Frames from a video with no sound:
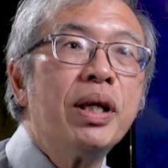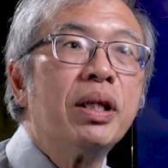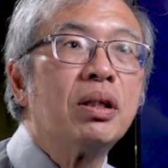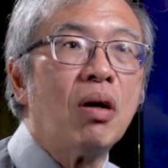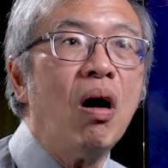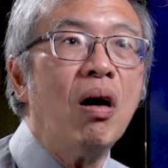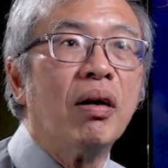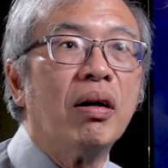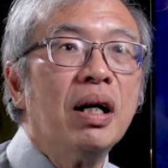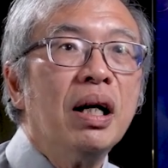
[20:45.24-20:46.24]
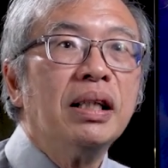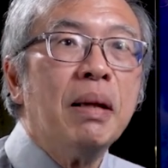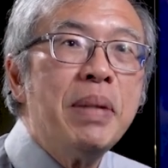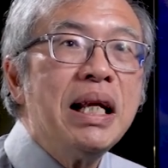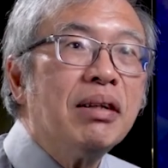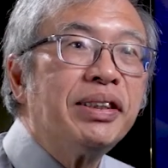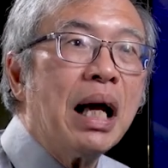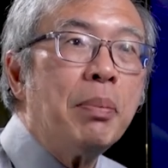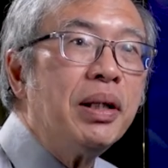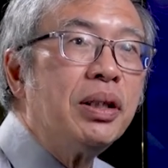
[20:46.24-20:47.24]
with God. The meaning of
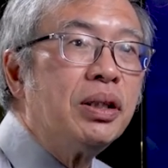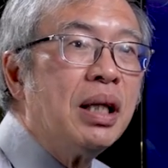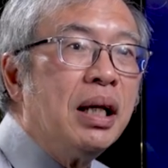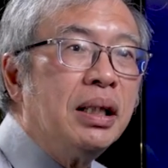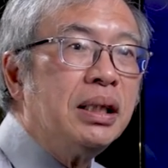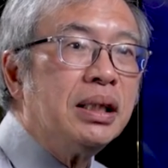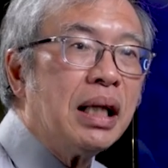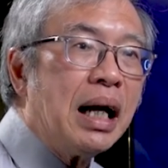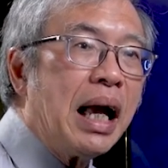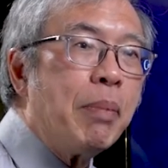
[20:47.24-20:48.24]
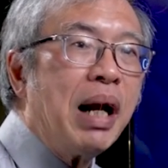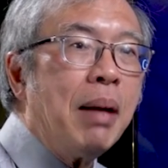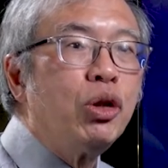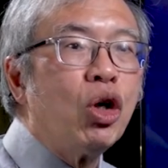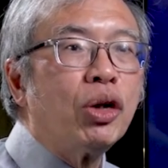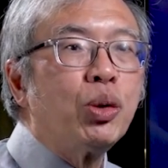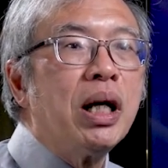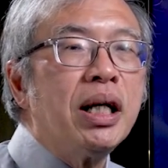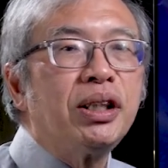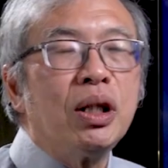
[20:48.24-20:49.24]
Sabbath is, this is uh, Abraham Joshua
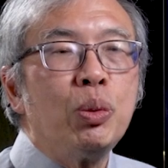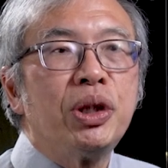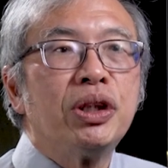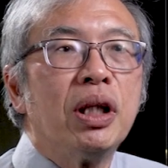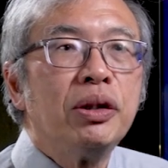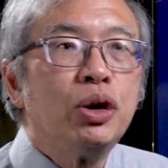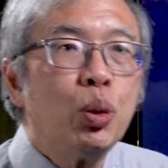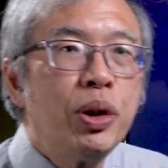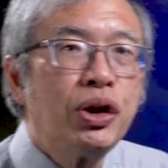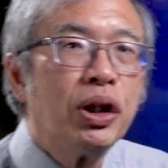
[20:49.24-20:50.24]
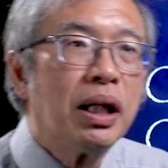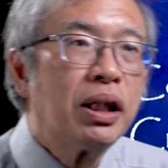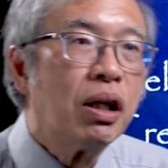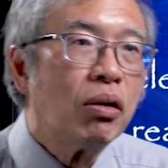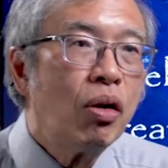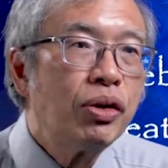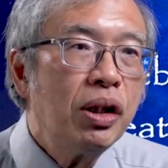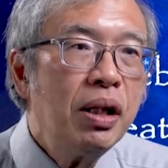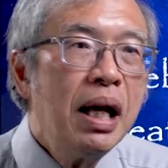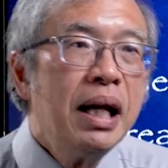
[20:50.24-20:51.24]
Heschel, which is a Jewish uh,
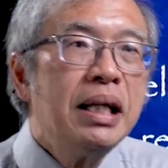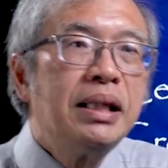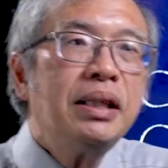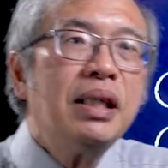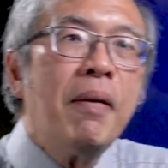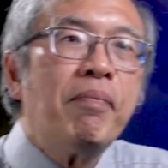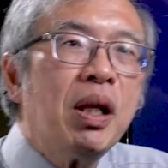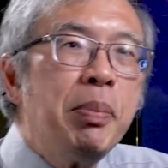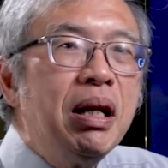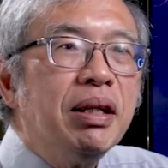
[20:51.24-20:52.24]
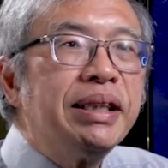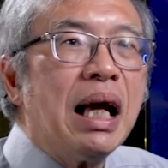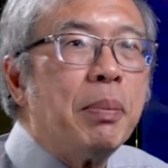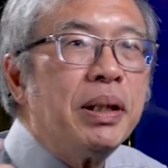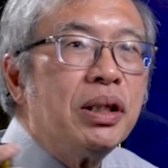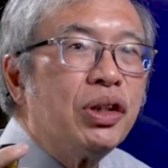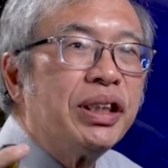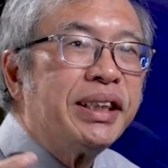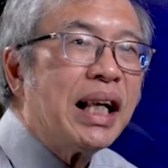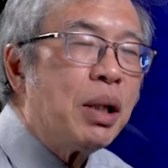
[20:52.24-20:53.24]
theologian. He says the meaning of Sabbath is
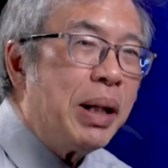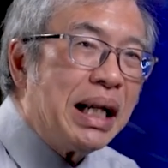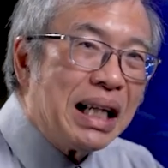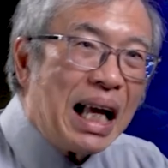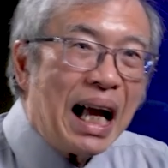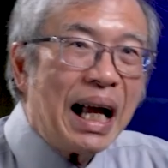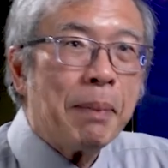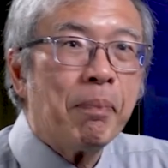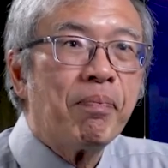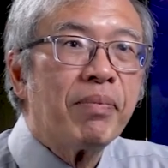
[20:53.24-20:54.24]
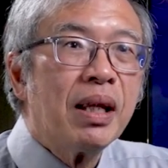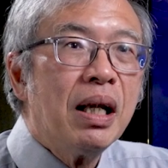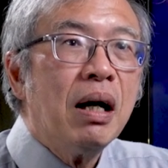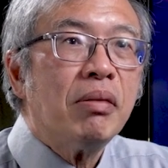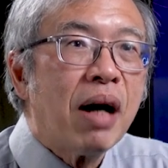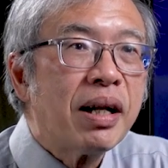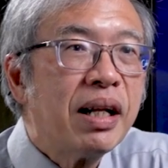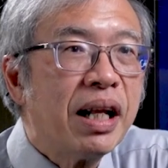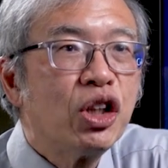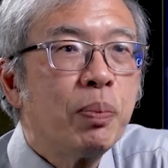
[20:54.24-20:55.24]
celebrate time rather
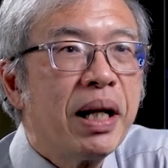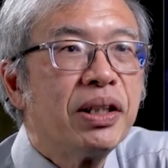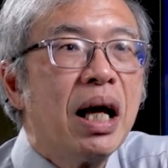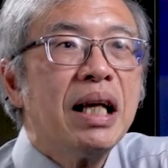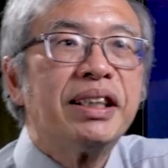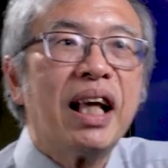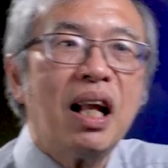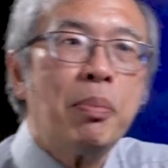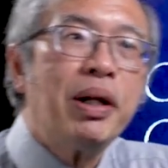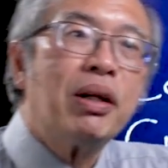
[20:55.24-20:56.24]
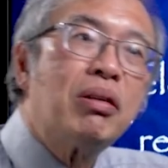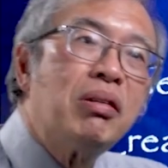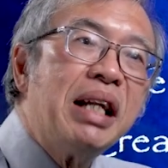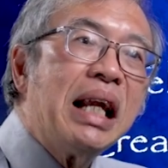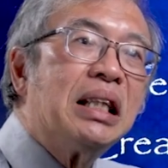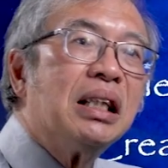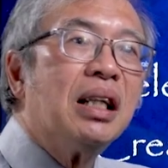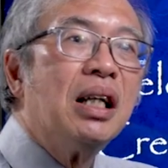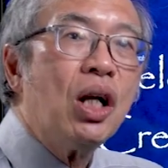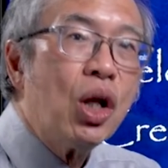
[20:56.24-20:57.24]
than space. Celebrate the
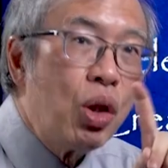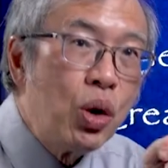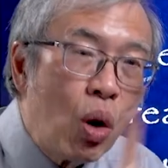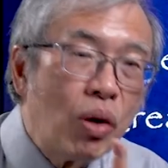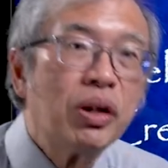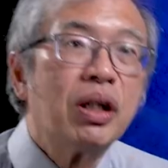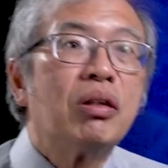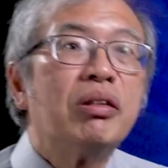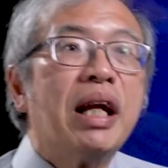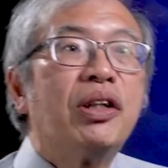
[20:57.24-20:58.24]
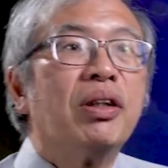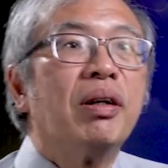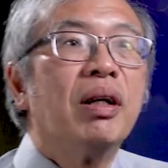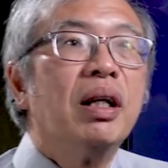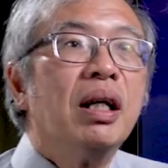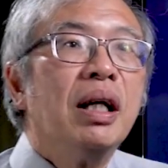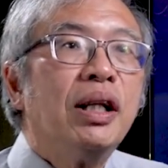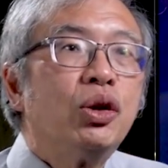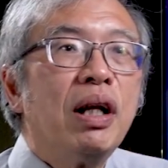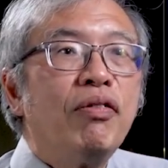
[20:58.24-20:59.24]
creator, not the creation.
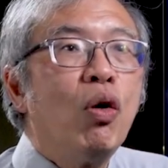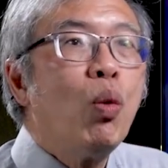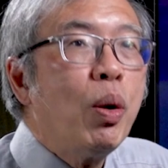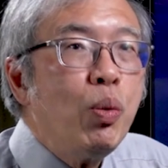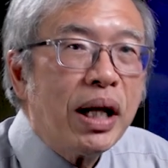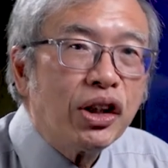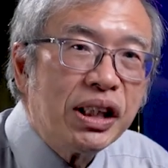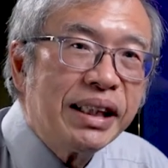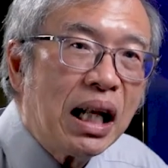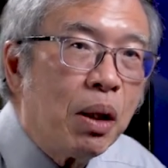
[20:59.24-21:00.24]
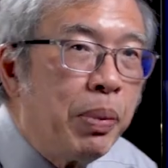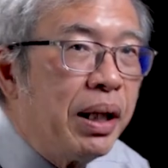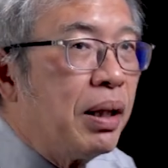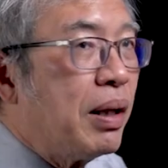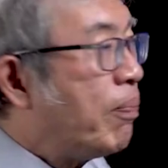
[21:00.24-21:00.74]
And so therefore, when we actually celebrate